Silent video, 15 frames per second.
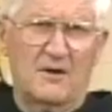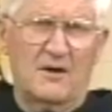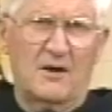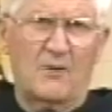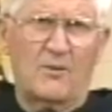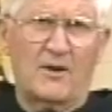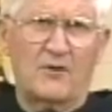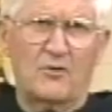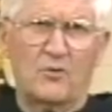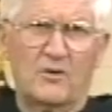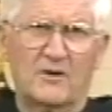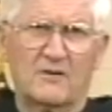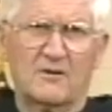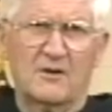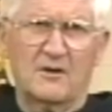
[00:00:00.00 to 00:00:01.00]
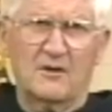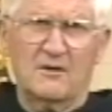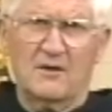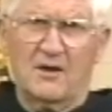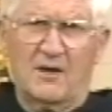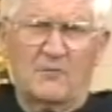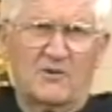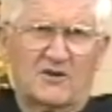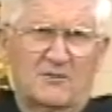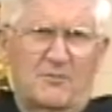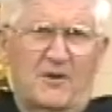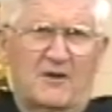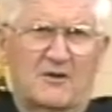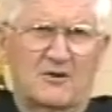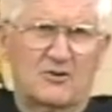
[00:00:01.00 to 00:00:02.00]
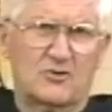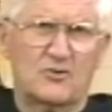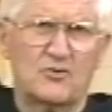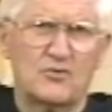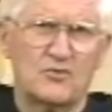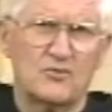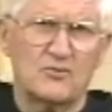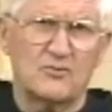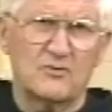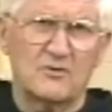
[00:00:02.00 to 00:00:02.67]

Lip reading: I want to know what I'm expected to do.